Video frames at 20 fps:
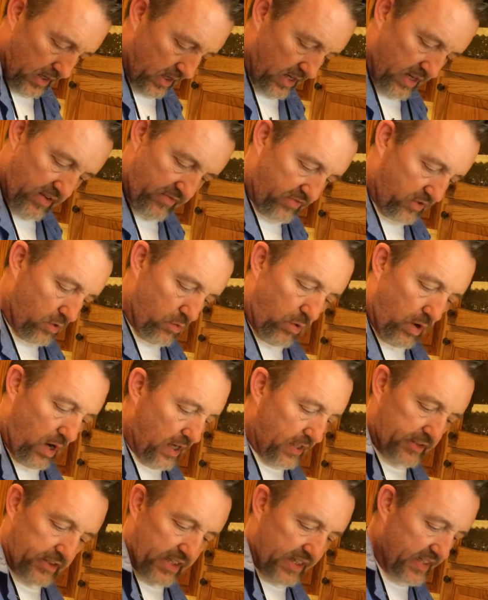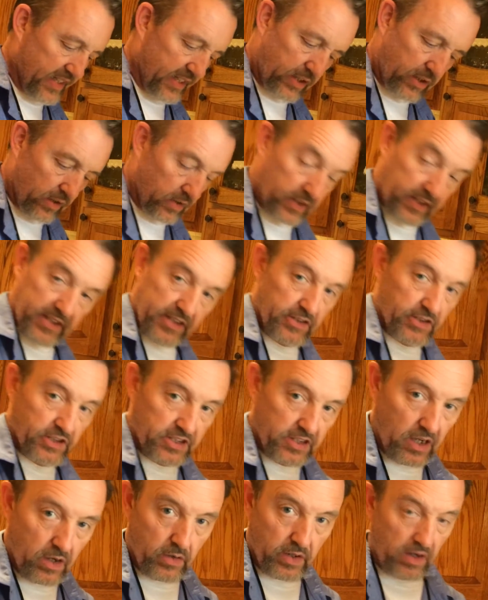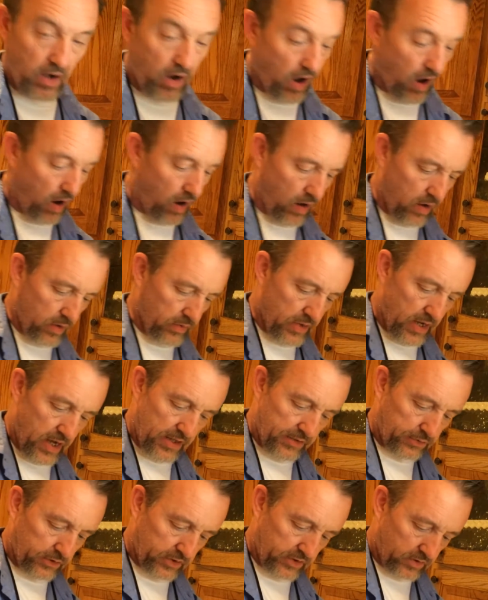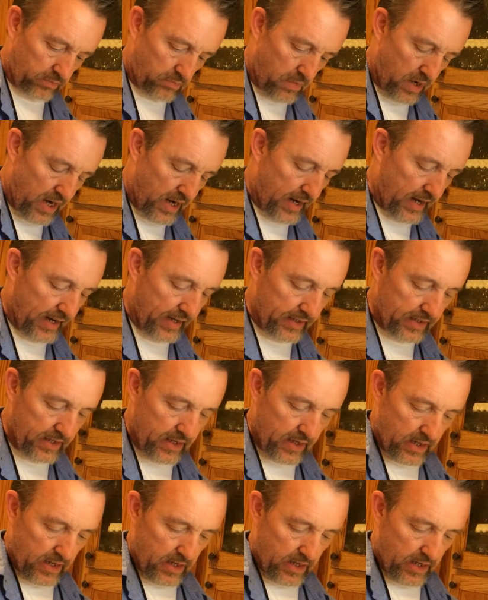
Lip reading: And if you watch any cooking show at all, not just mine,